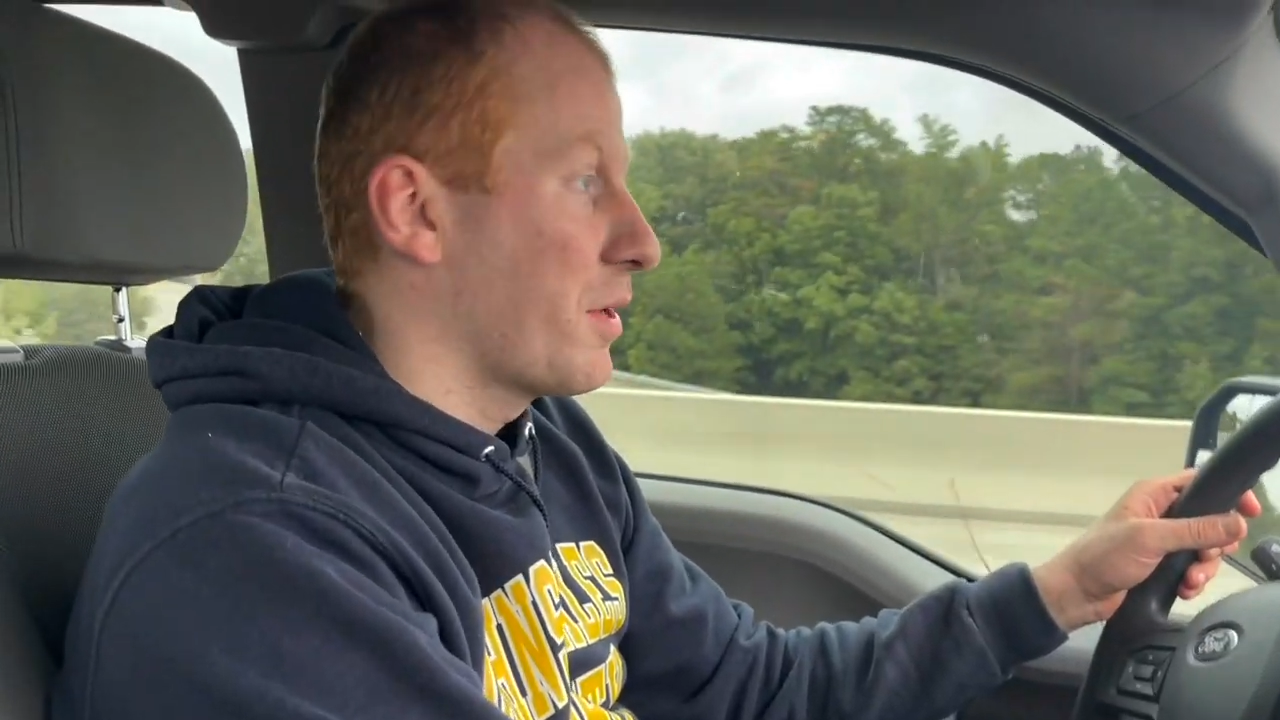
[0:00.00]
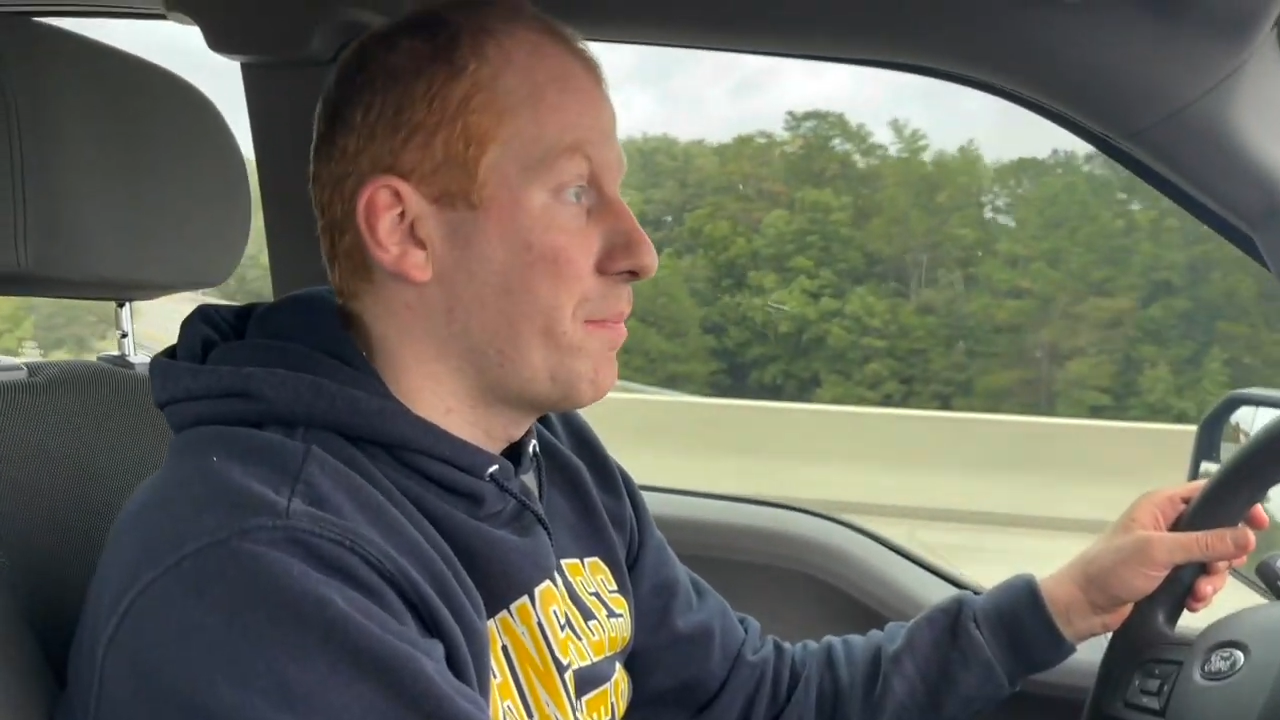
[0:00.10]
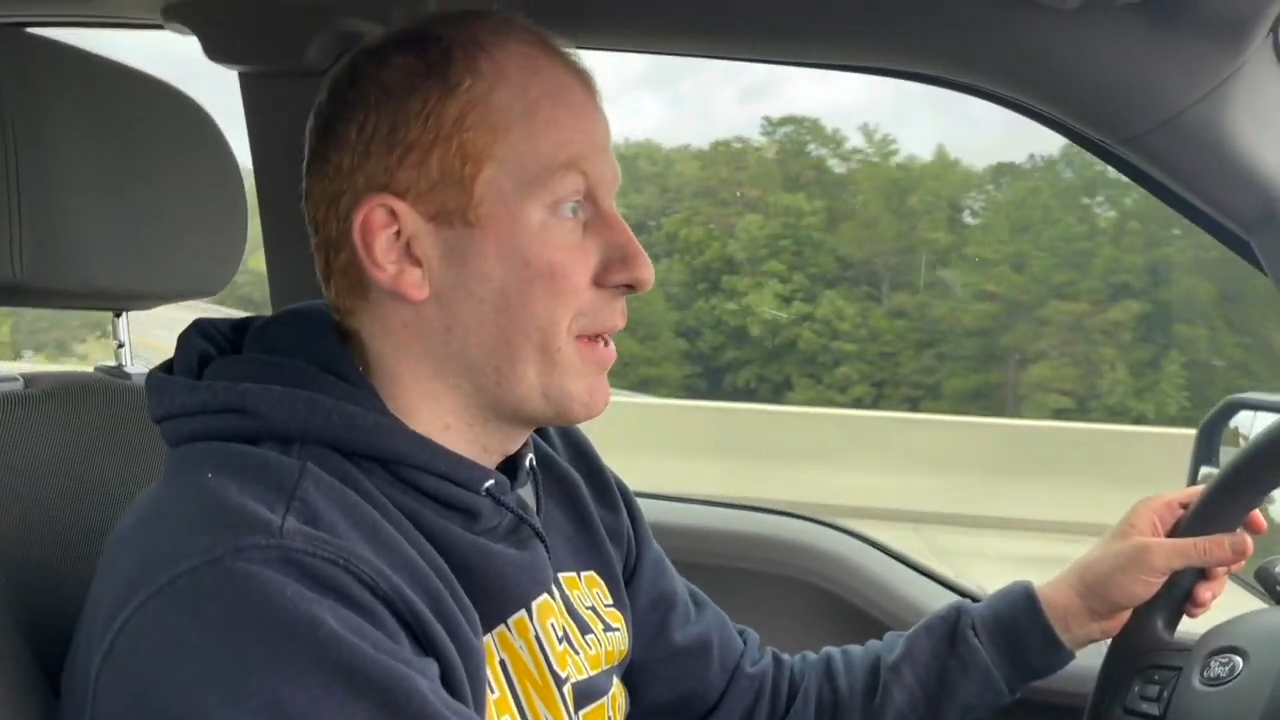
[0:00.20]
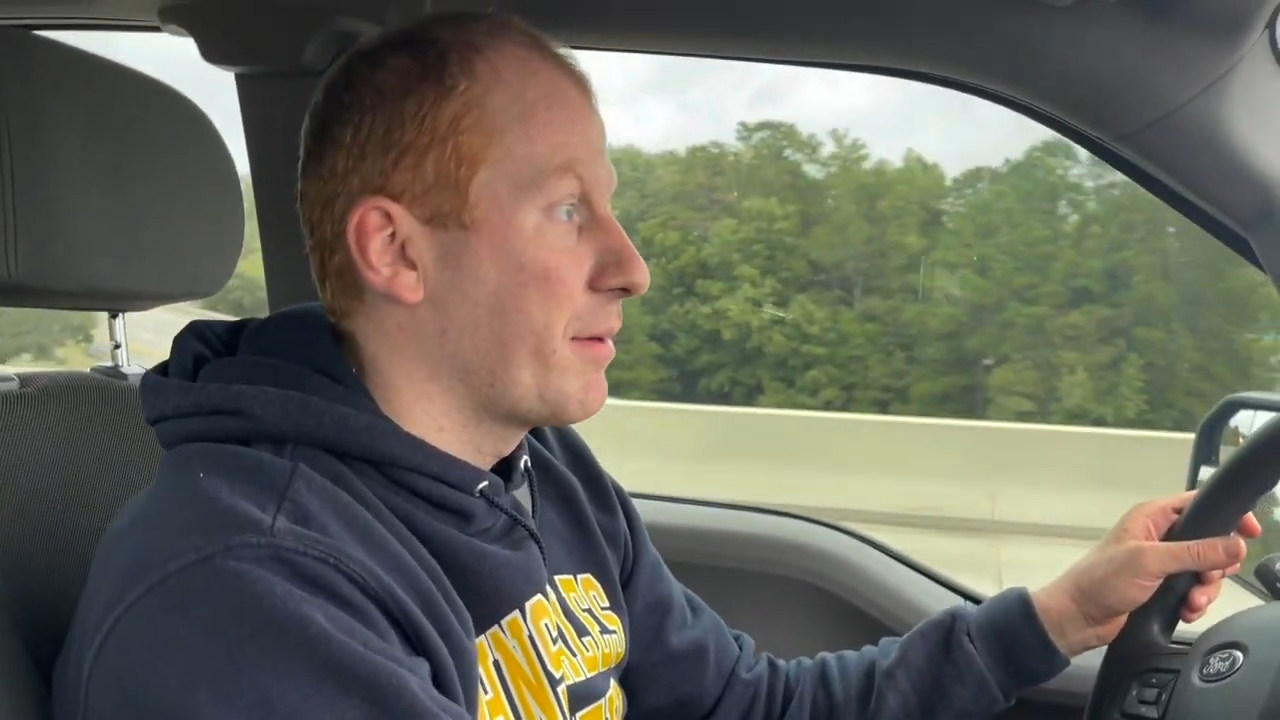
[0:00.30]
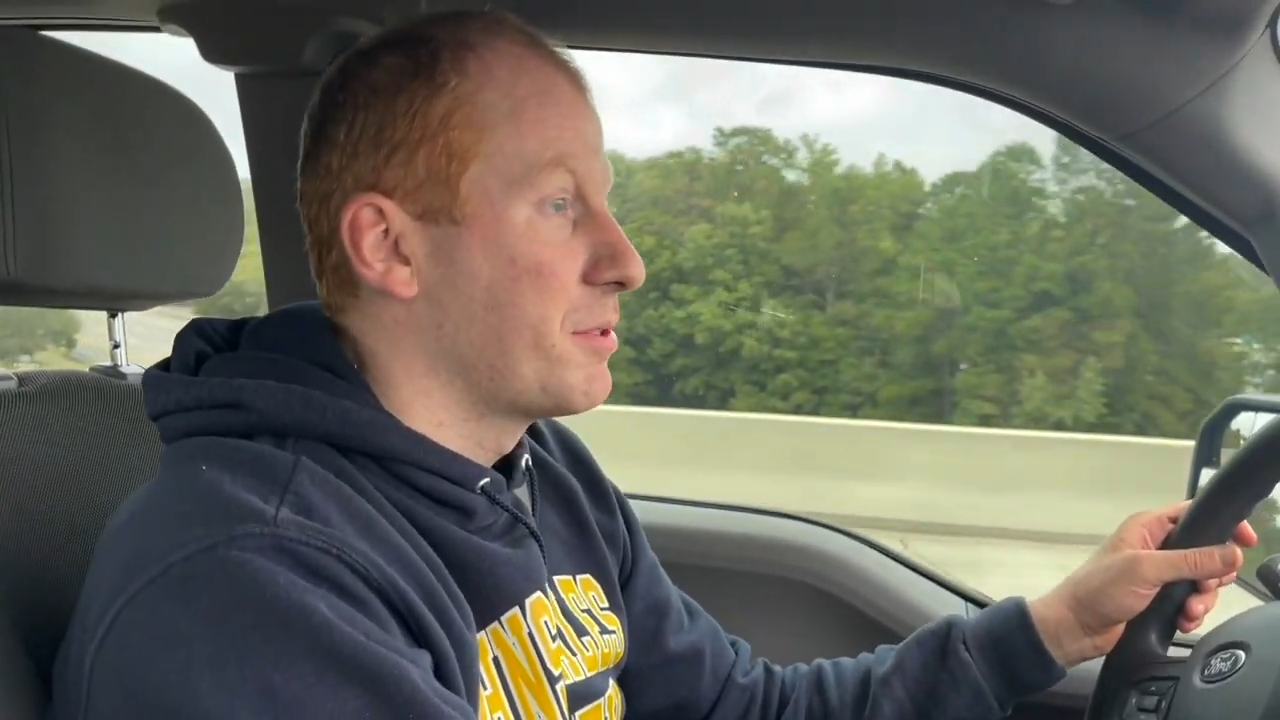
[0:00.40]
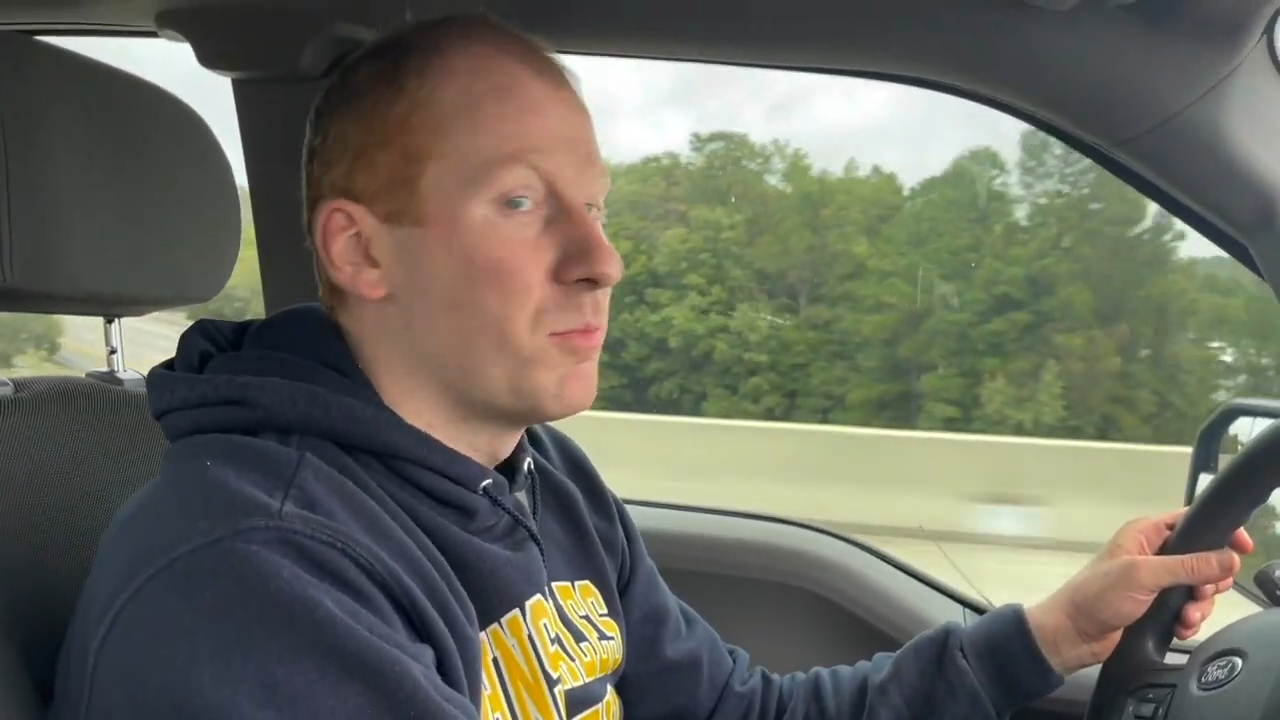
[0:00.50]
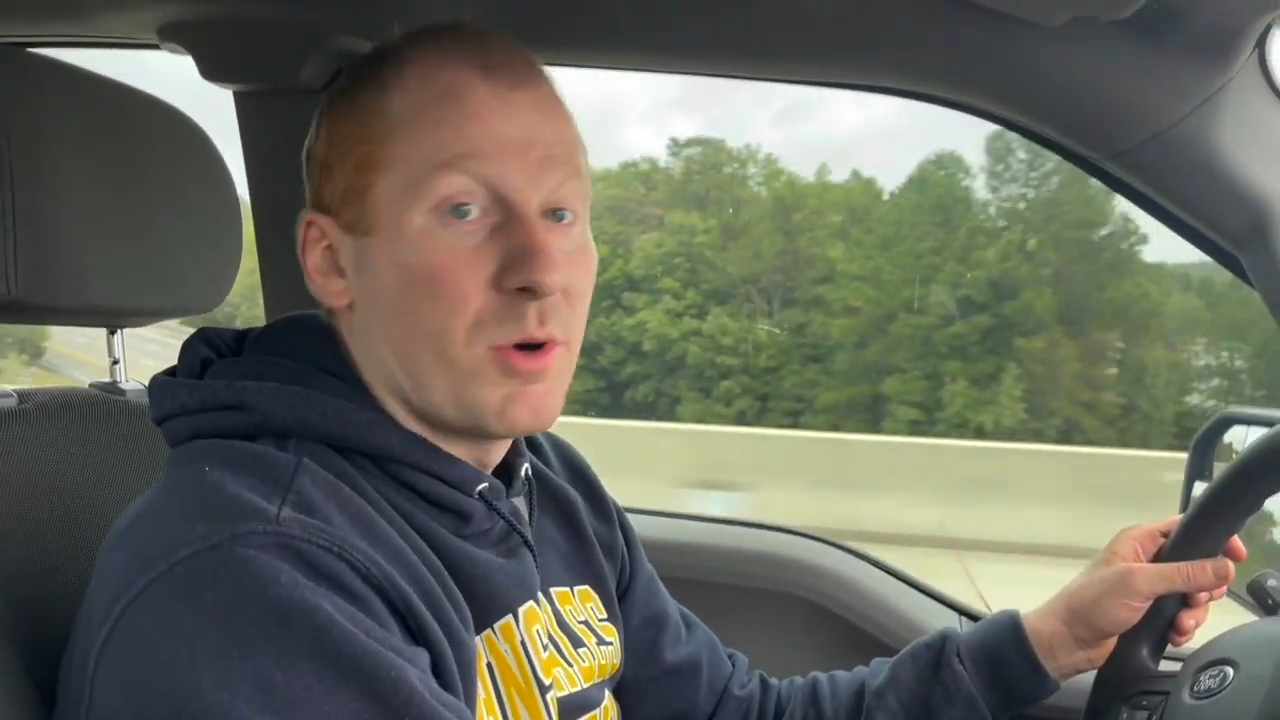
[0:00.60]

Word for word: we're gonna pick up some